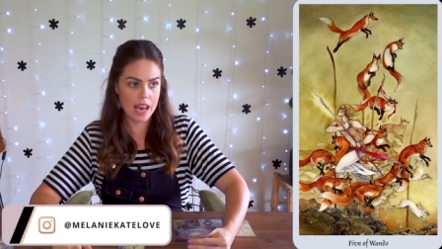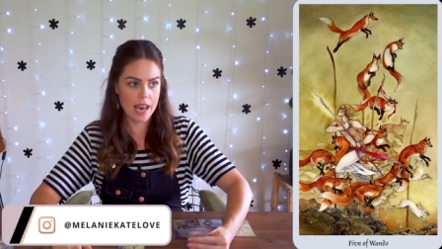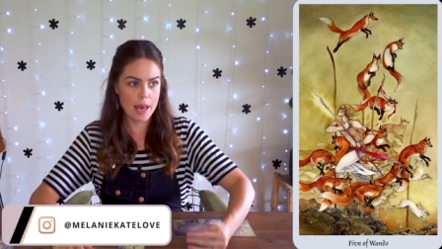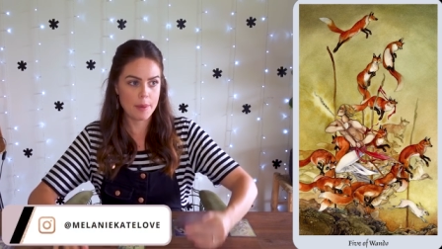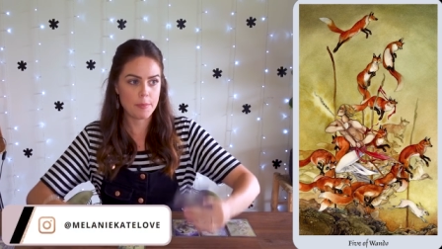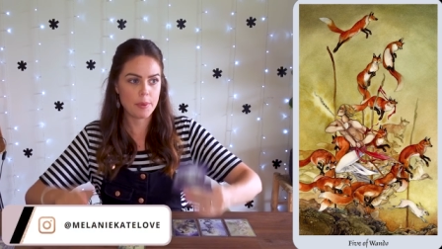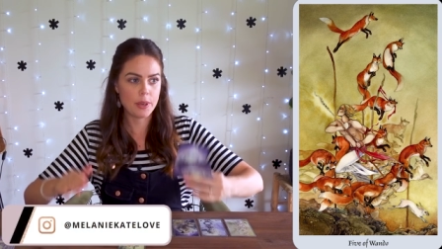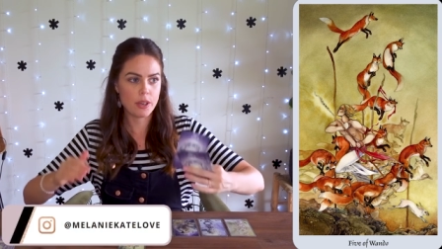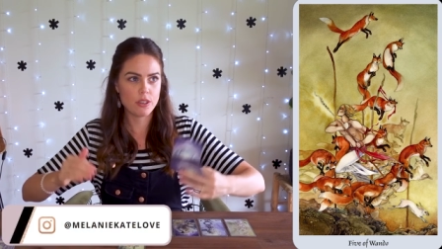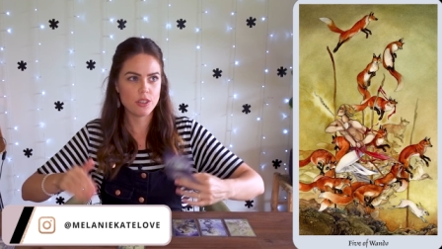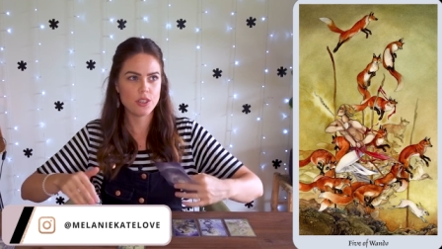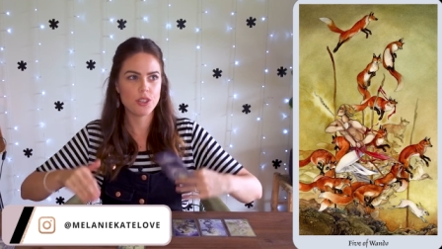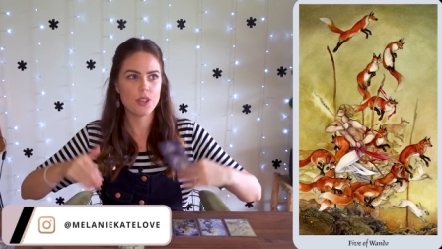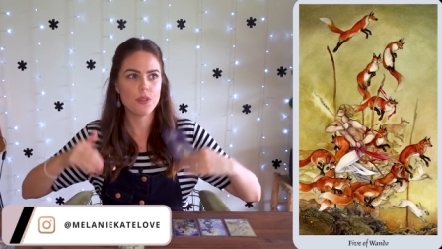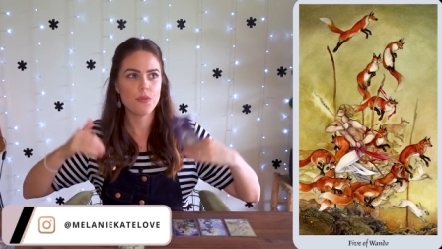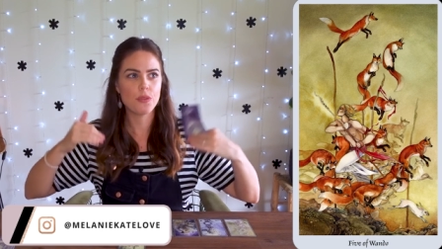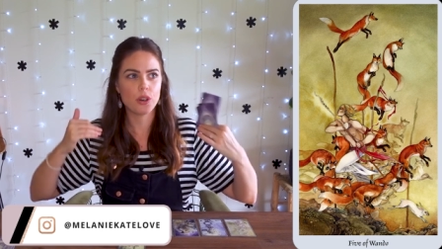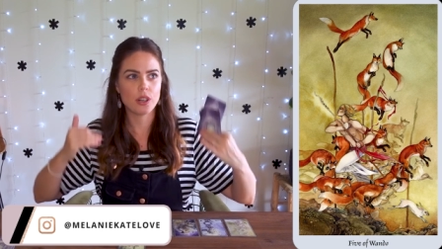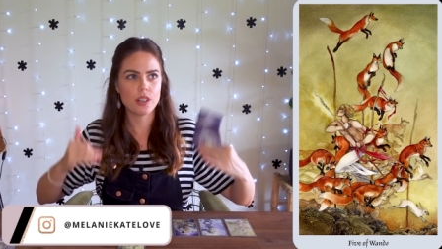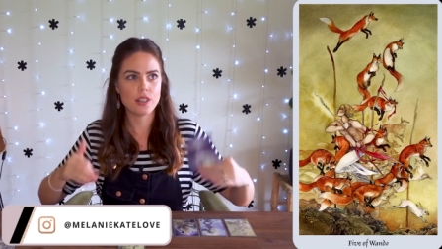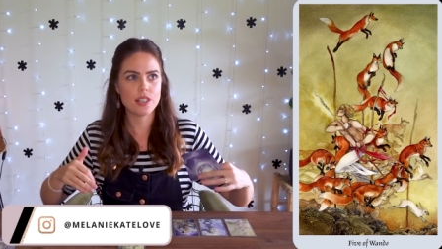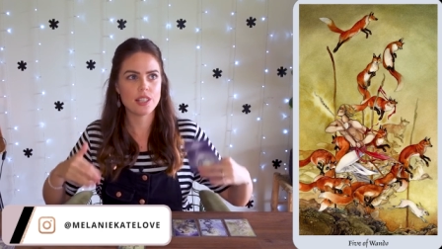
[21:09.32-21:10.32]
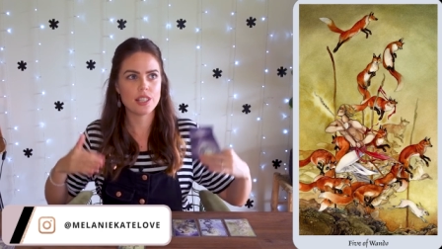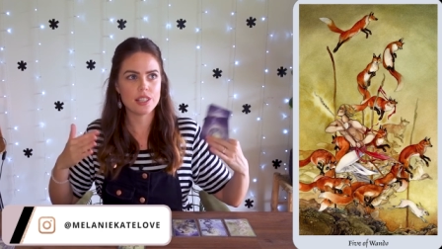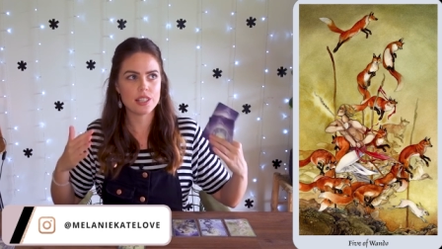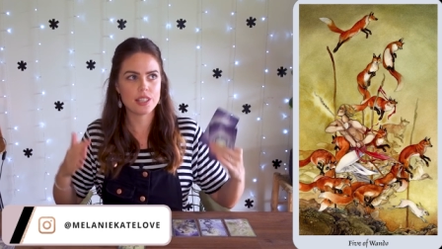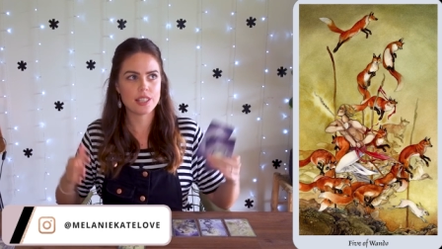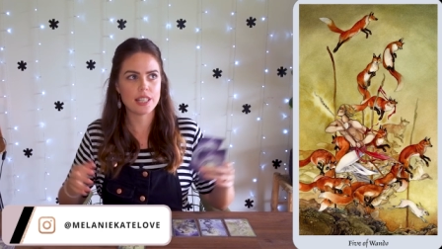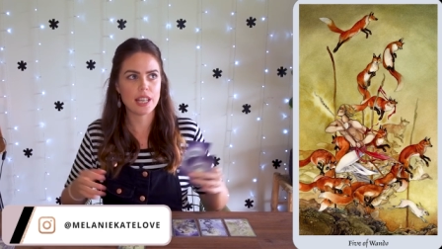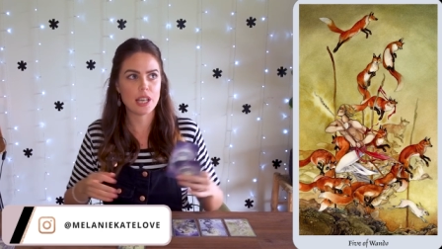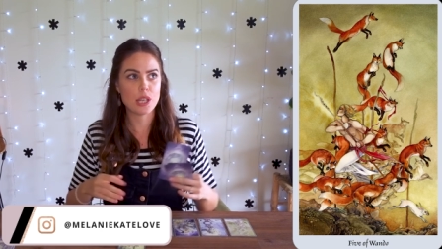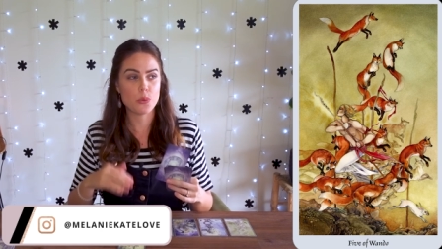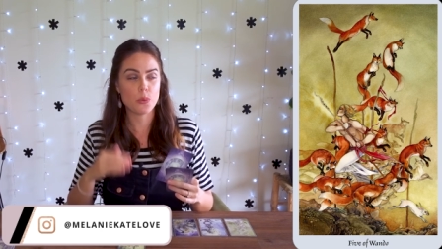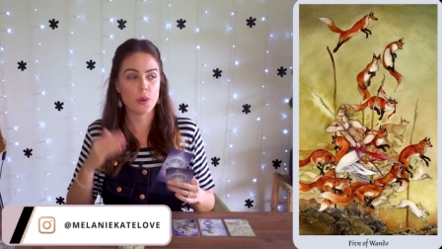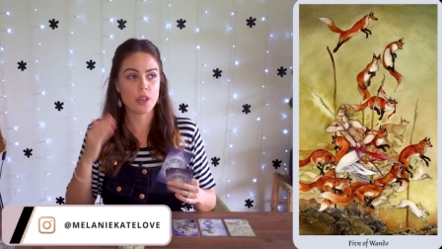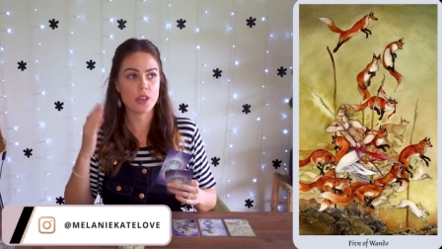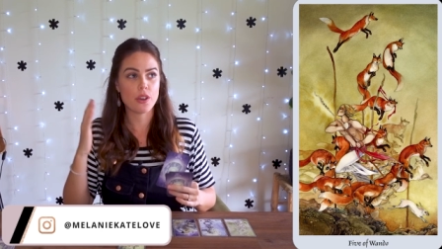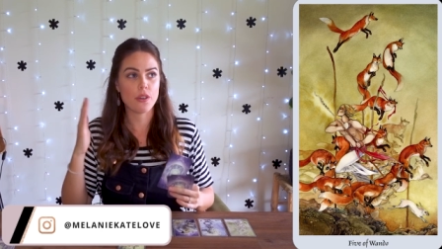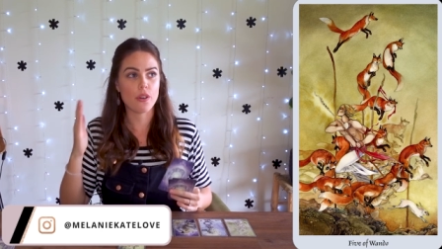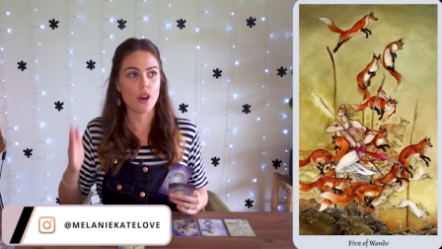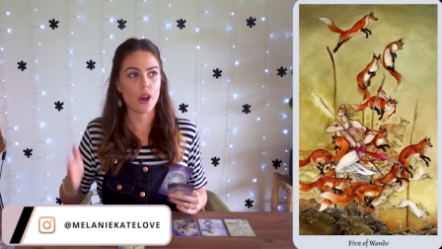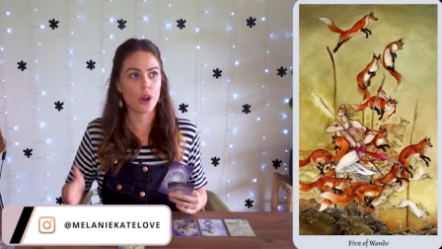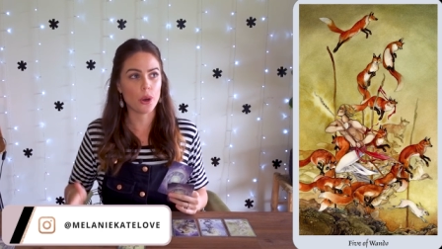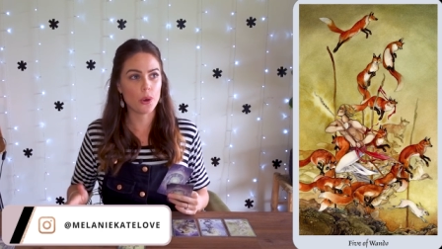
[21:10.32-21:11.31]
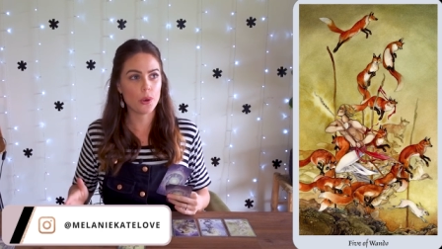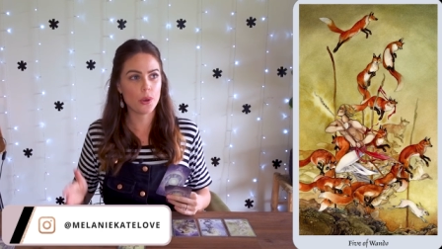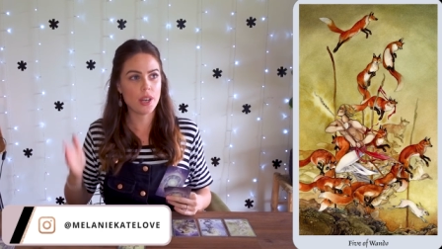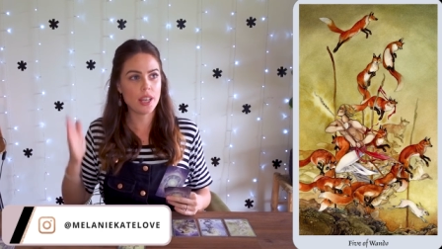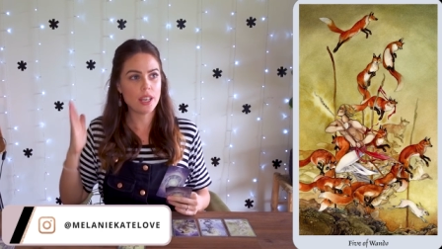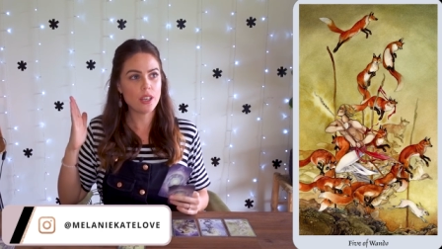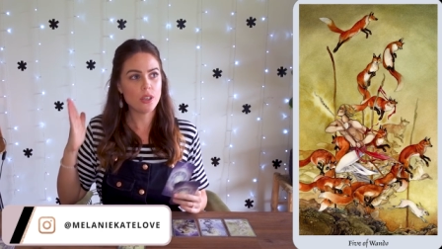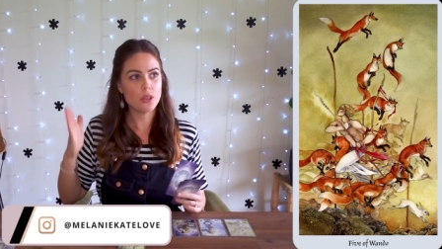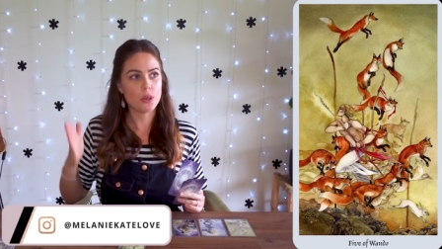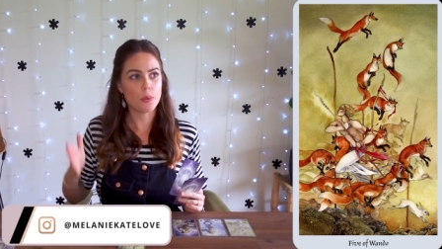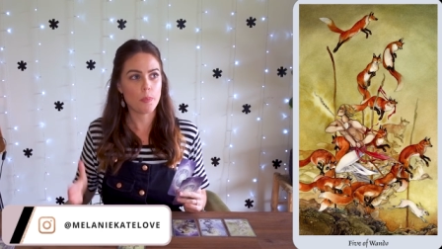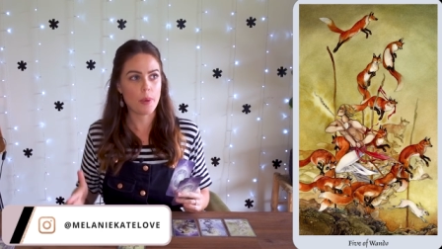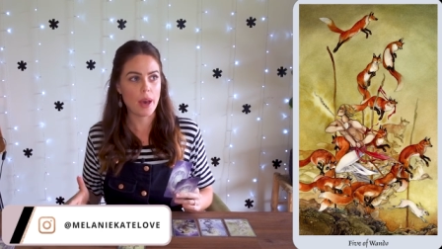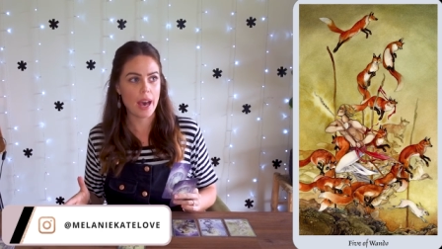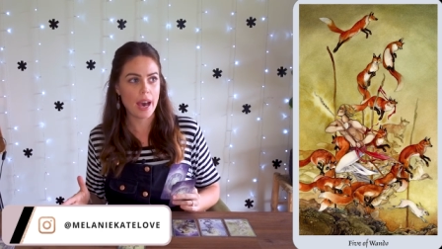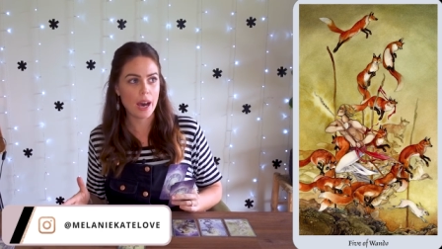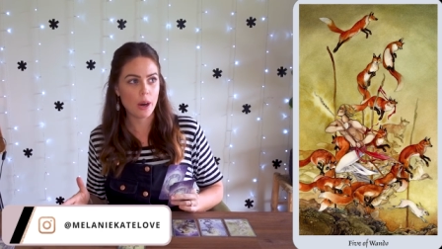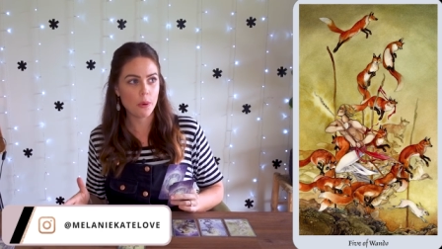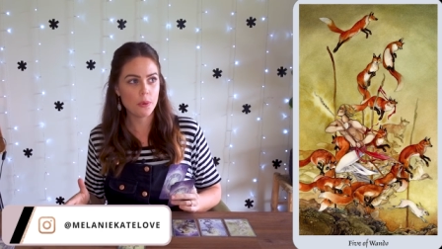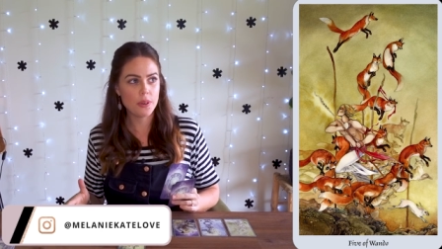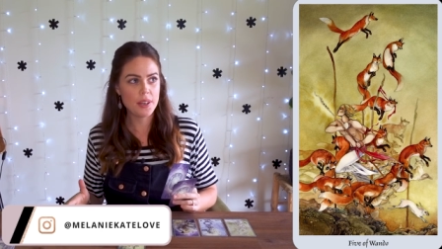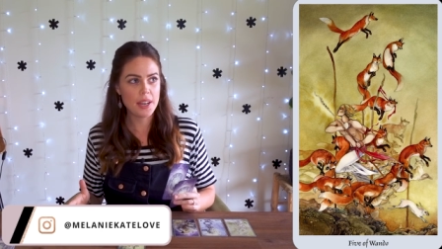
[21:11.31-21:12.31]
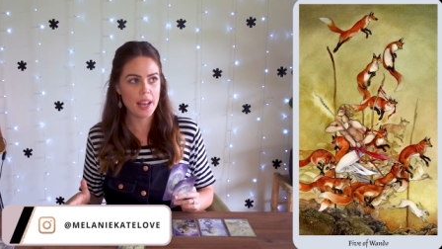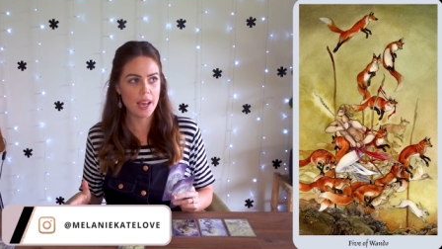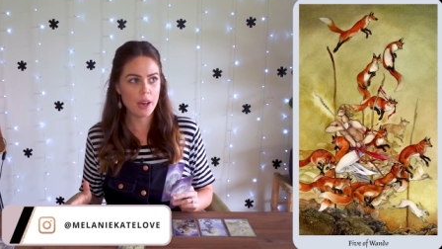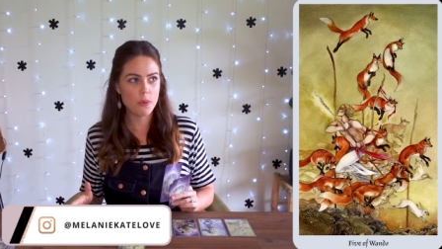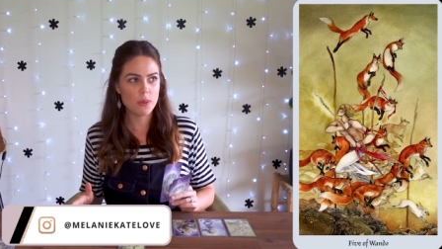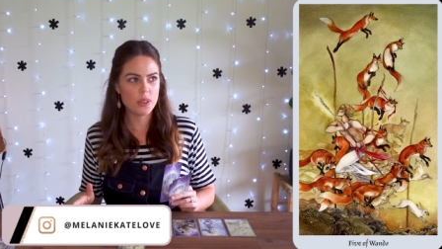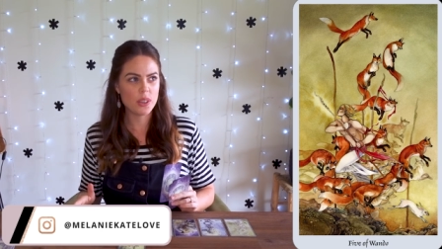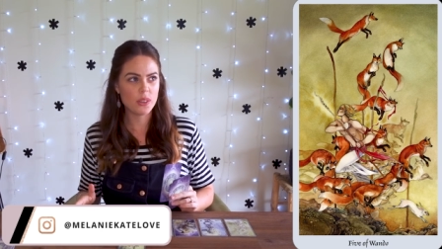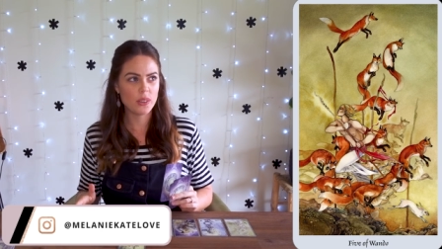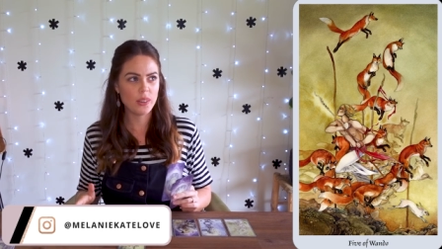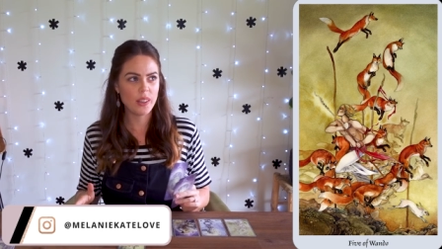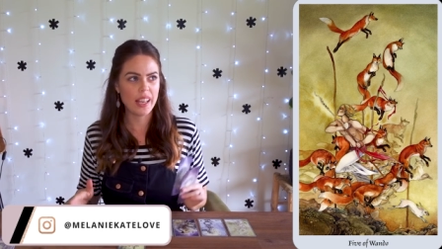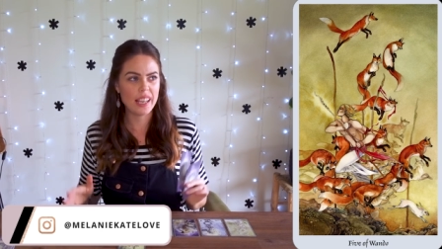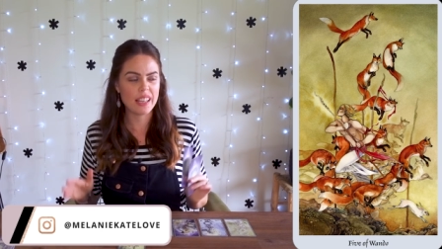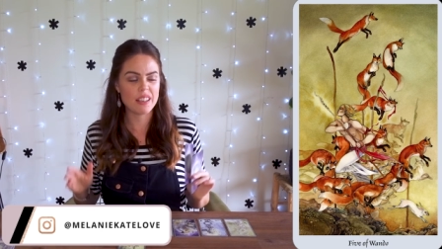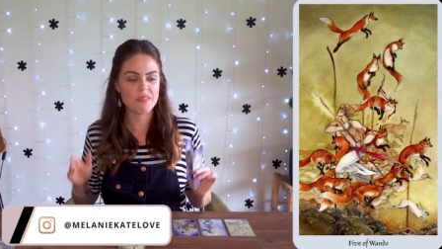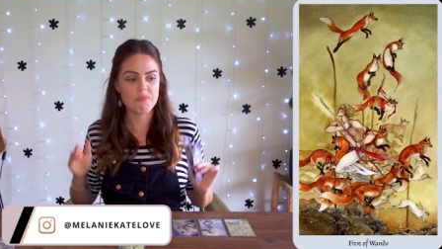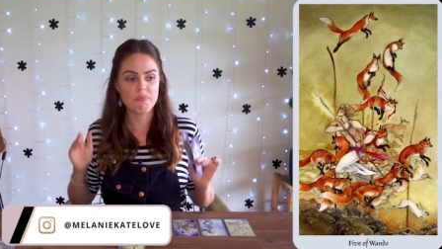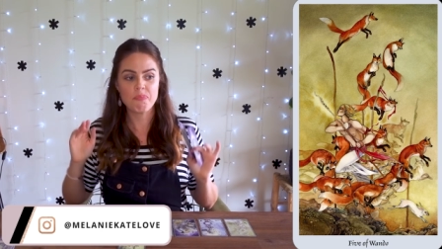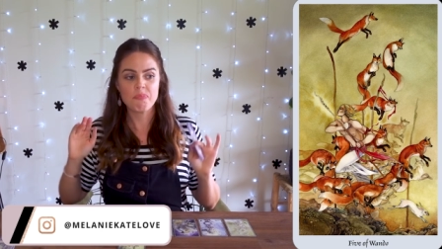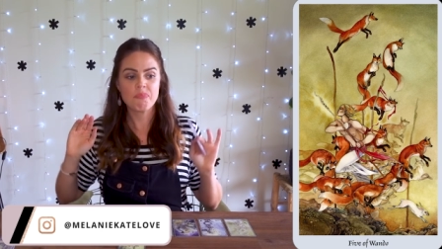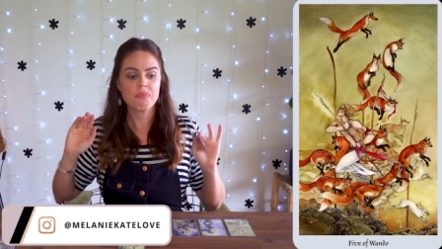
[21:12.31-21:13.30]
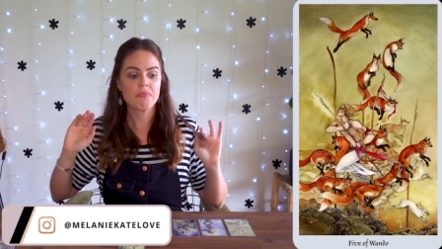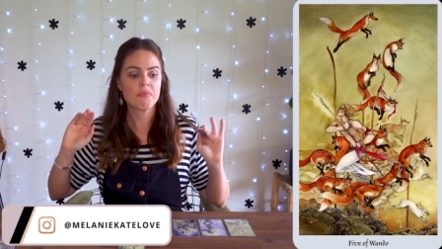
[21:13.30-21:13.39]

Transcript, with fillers: And because you've gone to the stage where you're owning your power now, you're like,